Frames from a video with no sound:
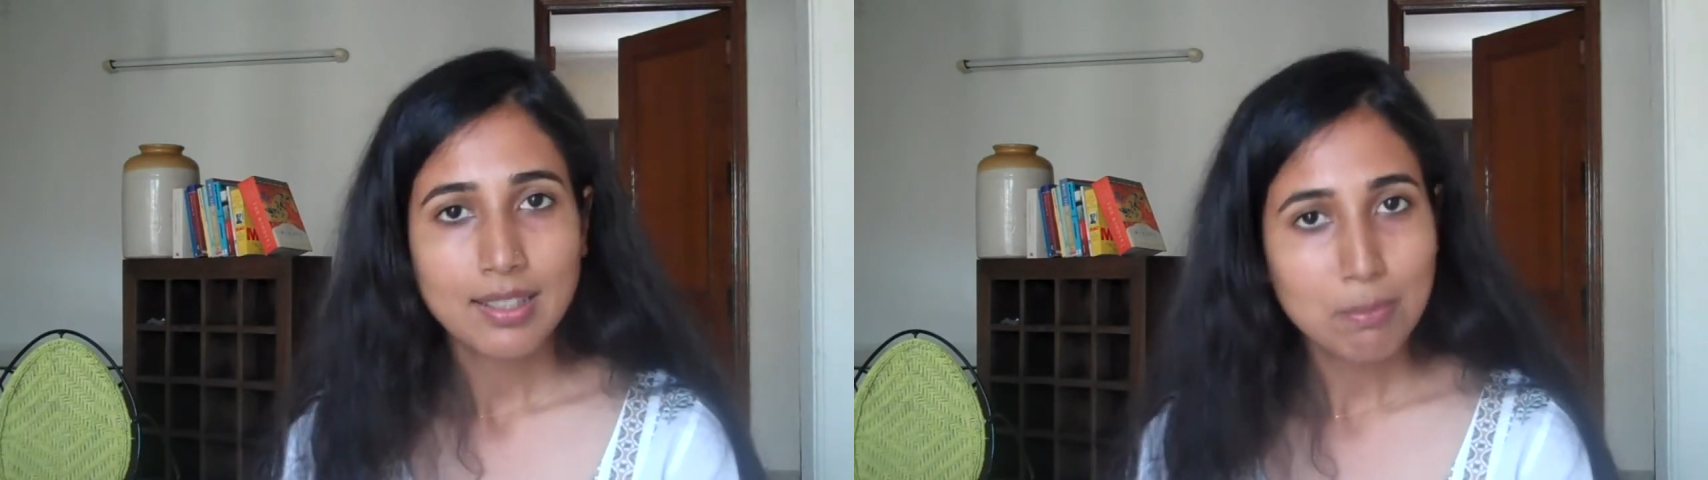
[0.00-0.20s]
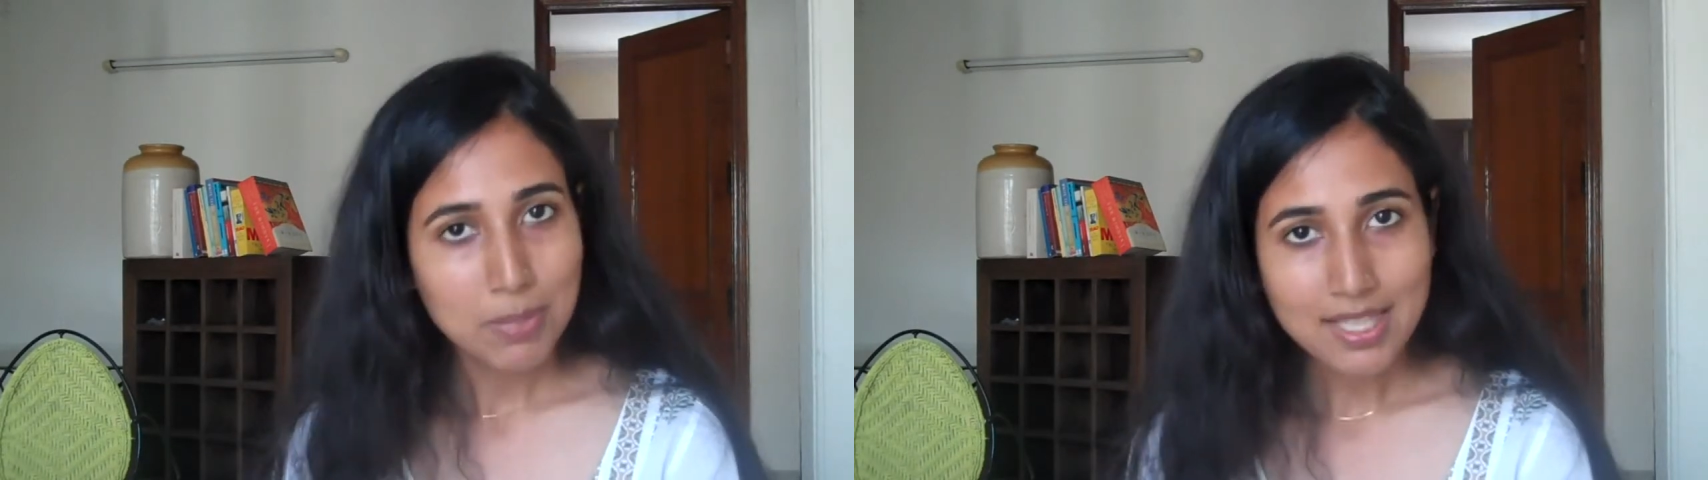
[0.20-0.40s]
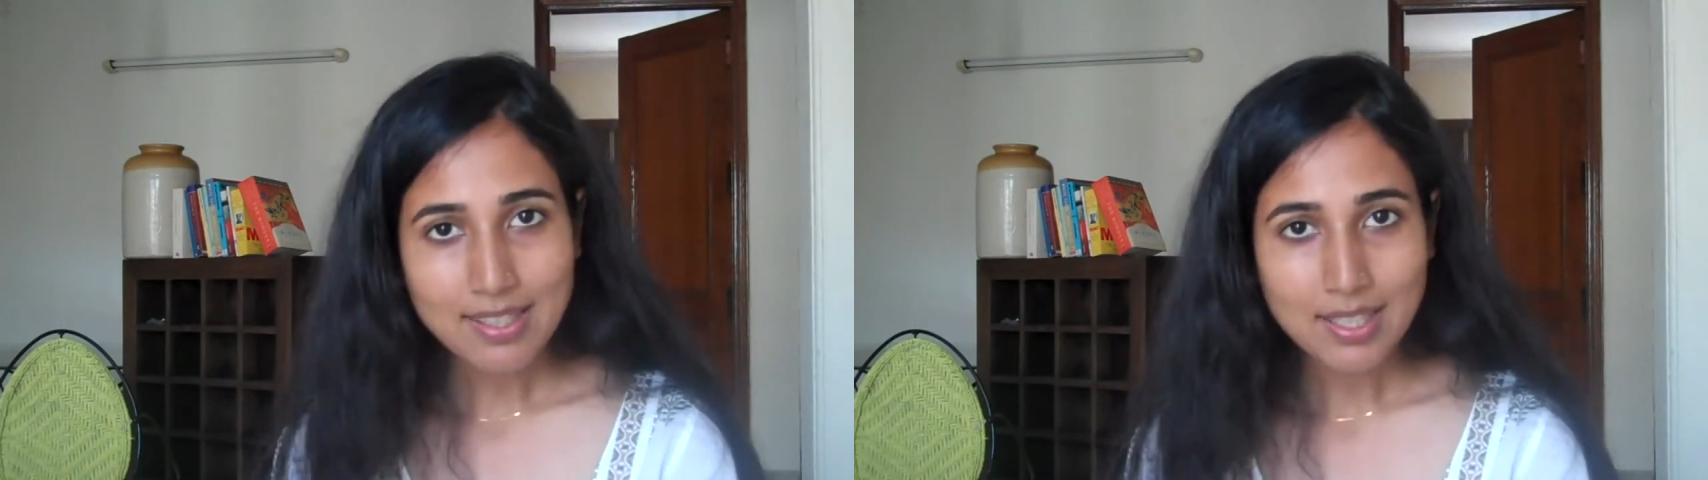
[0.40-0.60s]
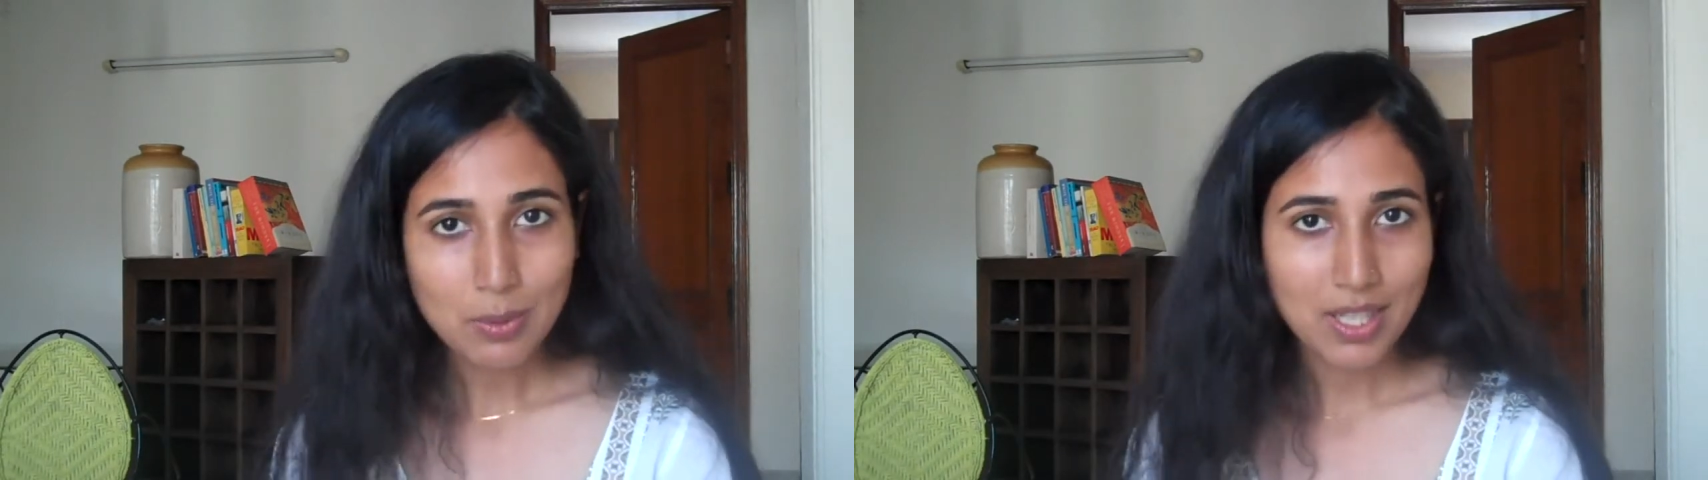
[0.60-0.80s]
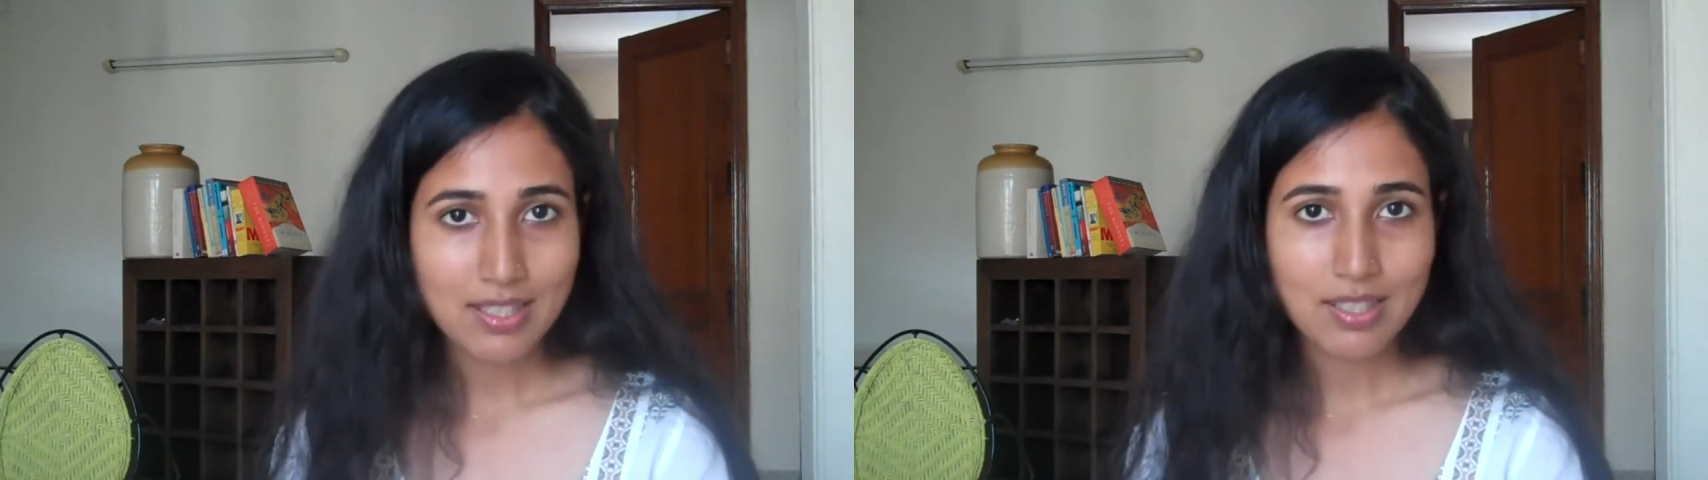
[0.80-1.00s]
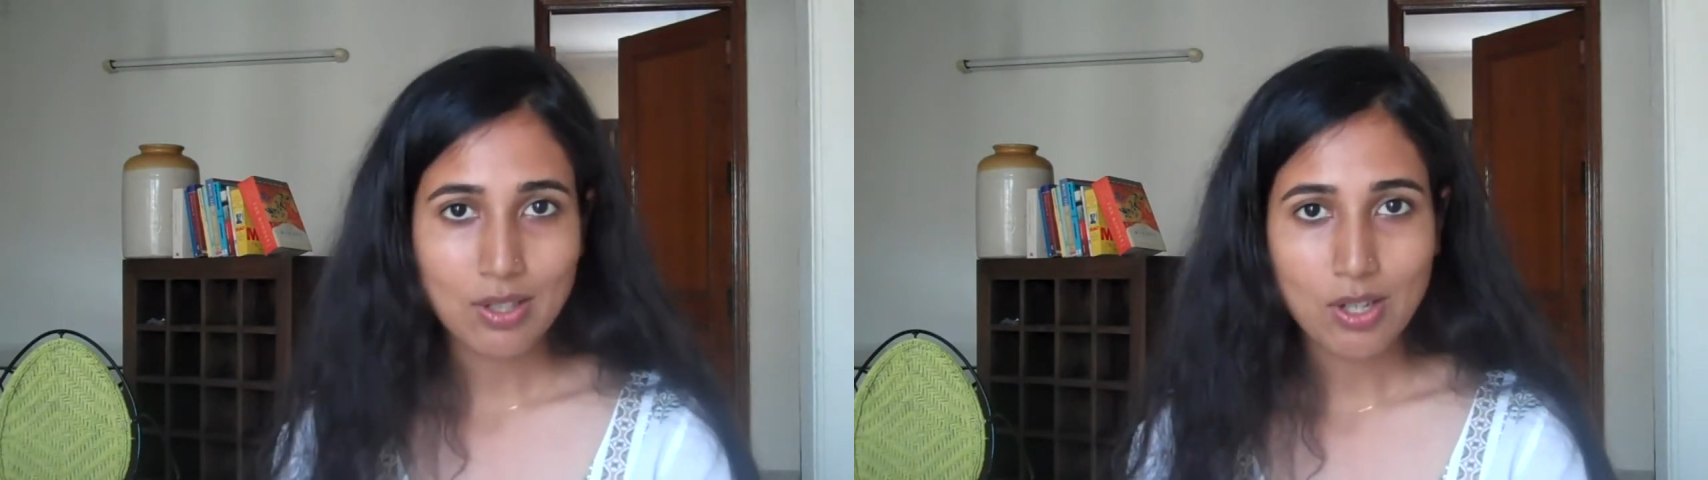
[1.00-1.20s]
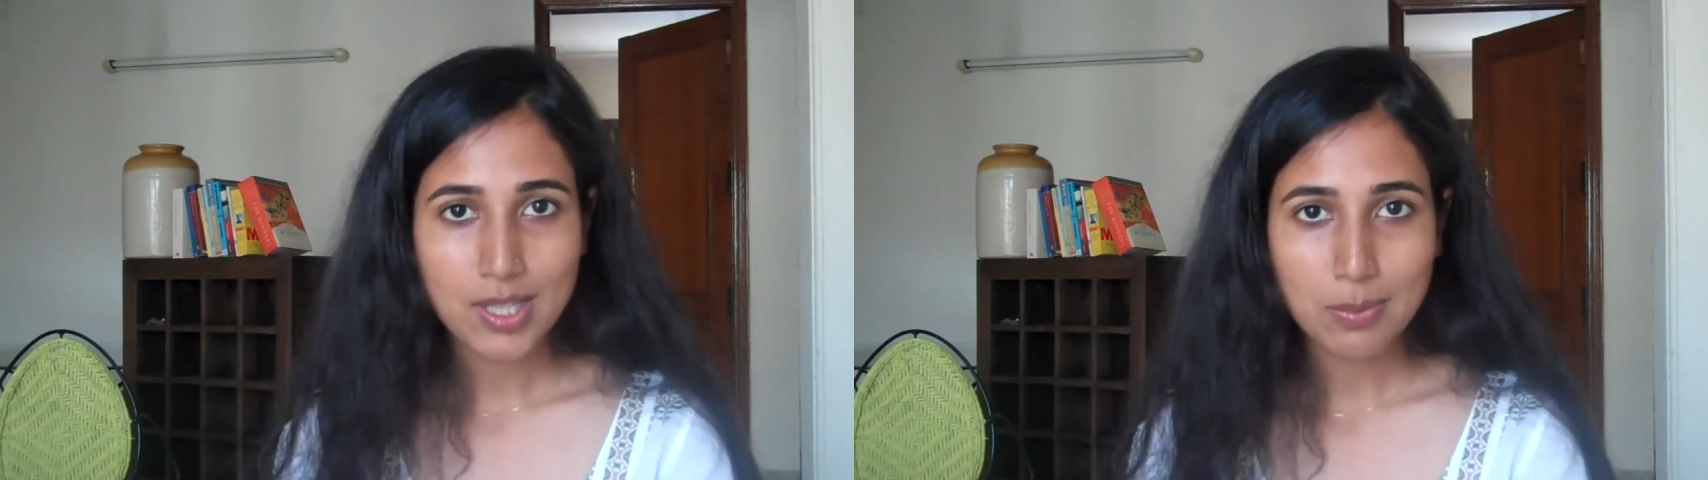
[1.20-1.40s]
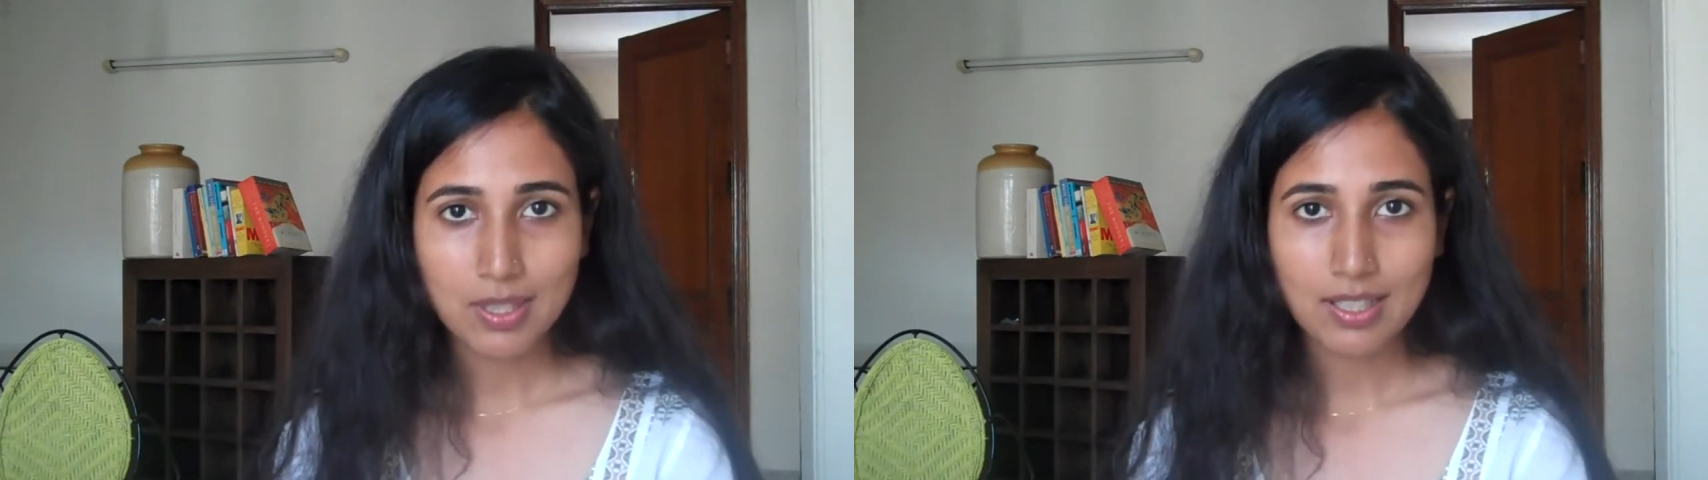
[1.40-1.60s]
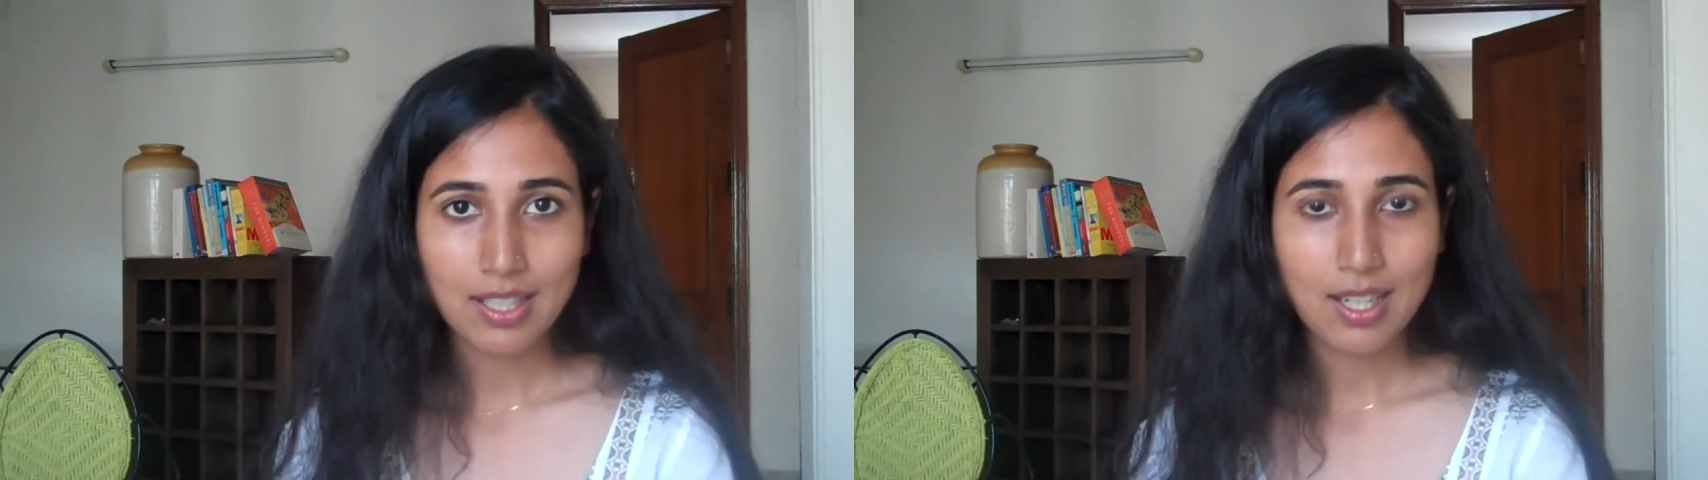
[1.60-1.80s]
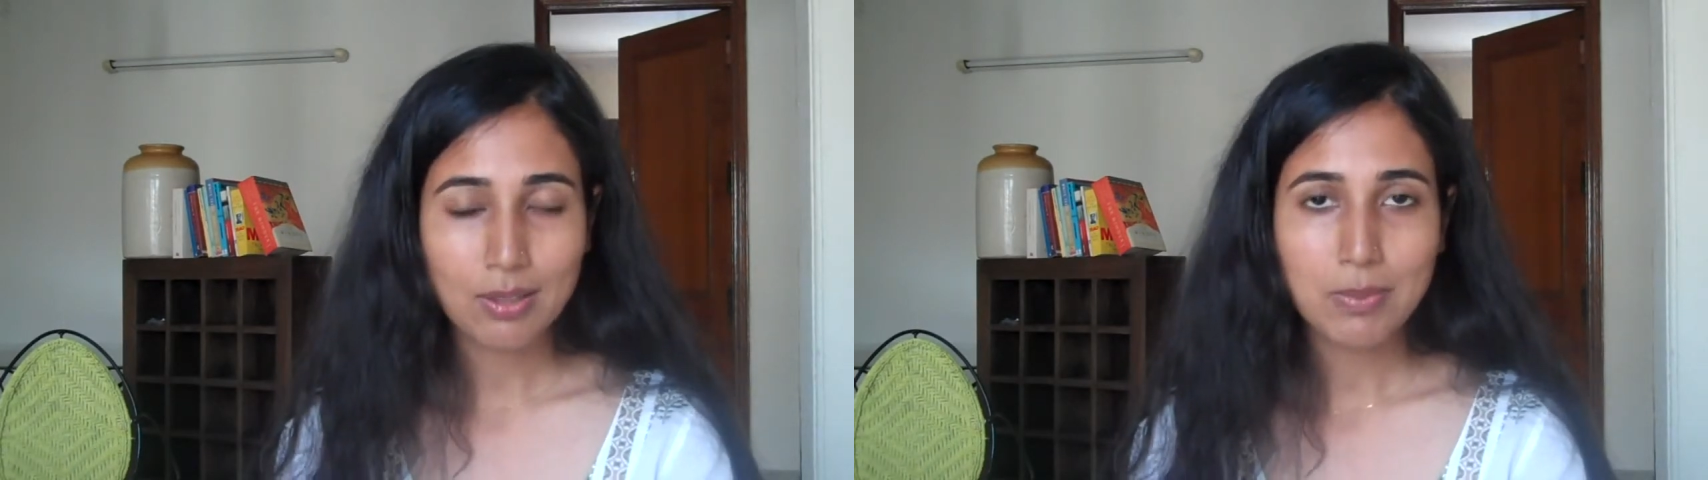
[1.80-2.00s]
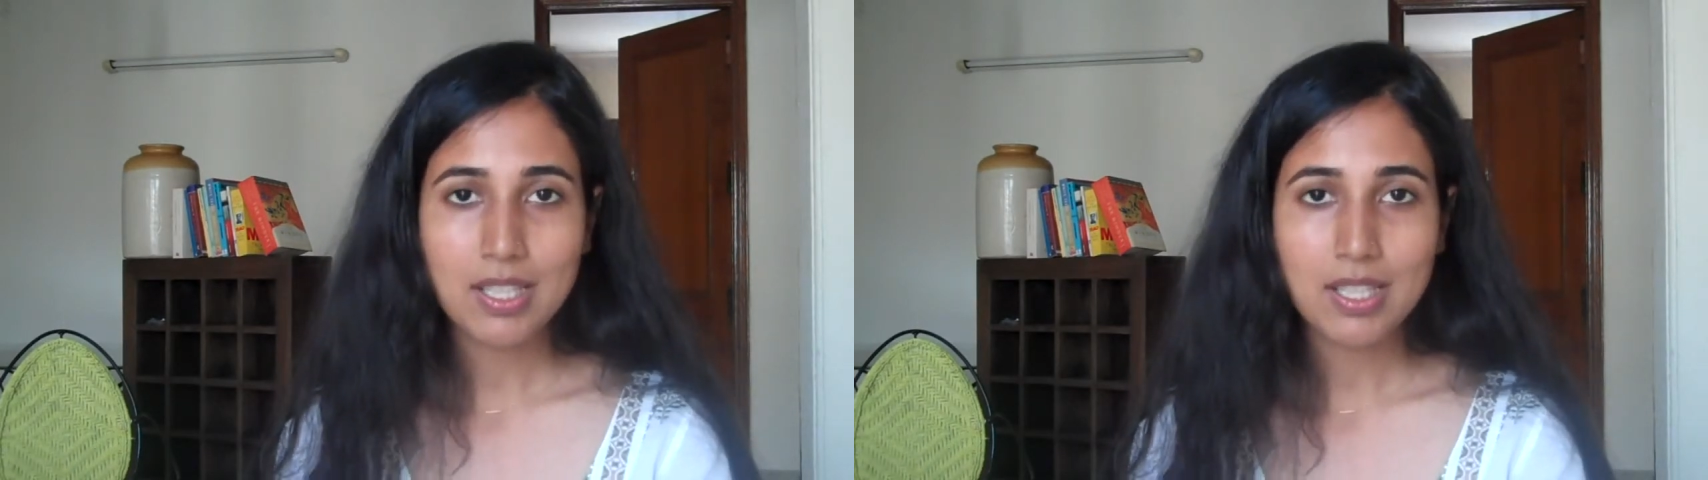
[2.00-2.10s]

The peace and quiet at Oxford allowed